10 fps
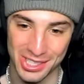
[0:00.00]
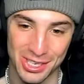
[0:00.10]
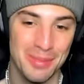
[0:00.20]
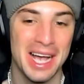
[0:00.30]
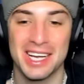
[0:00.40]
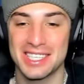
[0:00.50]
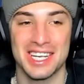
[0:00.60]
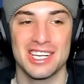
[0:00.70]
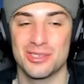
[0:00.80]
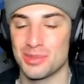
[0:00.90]
So I'm not going to
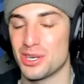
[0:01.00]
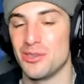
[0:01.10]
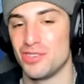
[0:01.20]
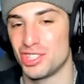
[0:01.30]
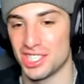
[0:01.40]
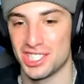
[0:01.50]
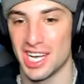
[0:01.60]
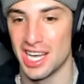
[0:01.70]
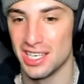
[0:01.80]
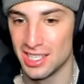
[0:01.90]
say this one's over just
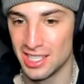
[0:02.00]
yet.